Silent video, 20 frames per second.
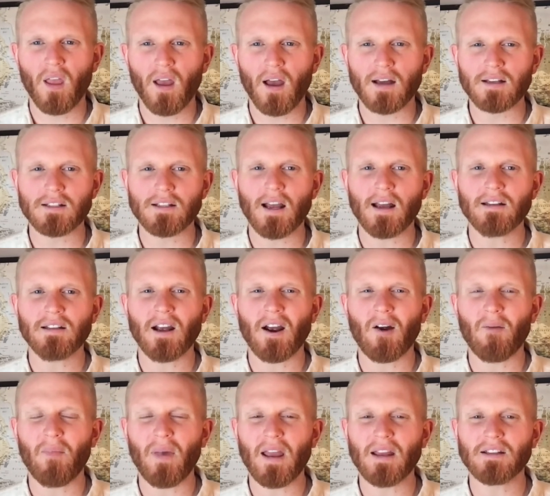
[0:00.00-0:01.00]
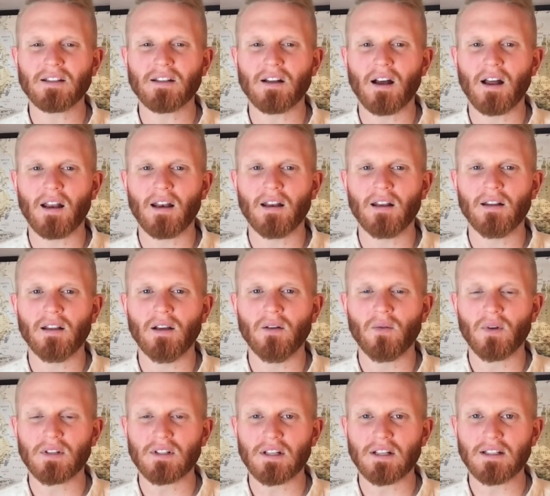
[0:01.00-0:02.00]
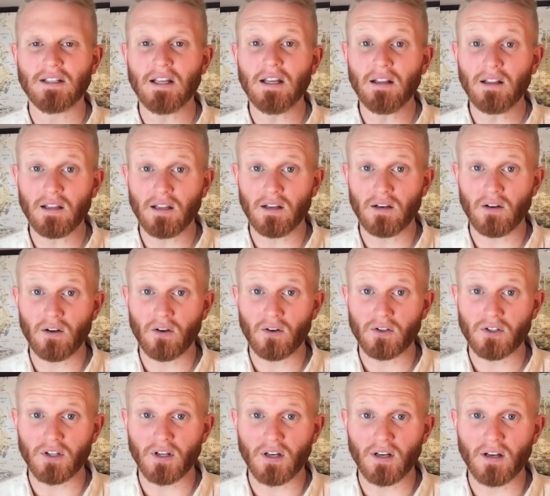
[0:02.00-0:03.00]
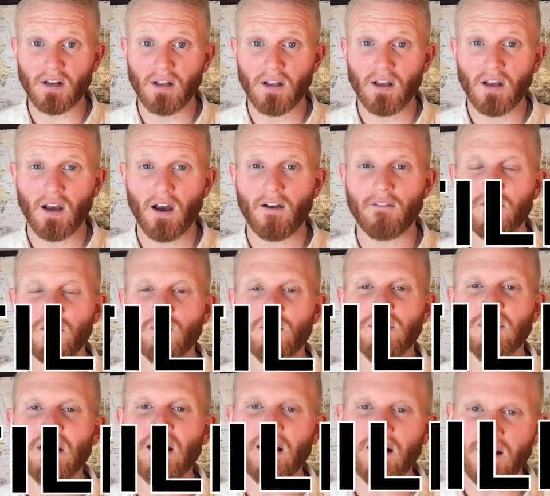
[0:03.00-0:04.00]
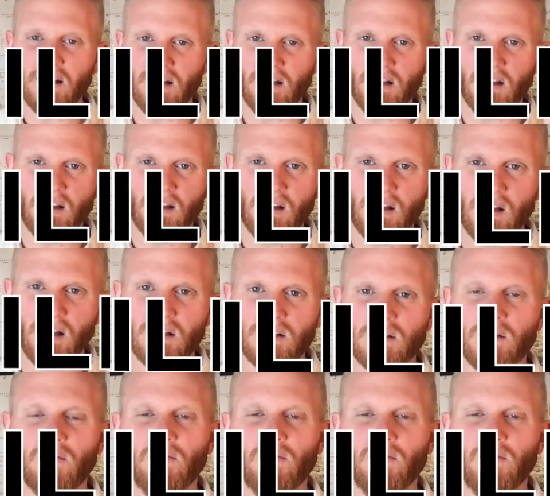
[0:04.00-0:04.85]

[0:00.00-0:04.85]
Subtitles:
A satire based on the Aristotelian notion of utility as the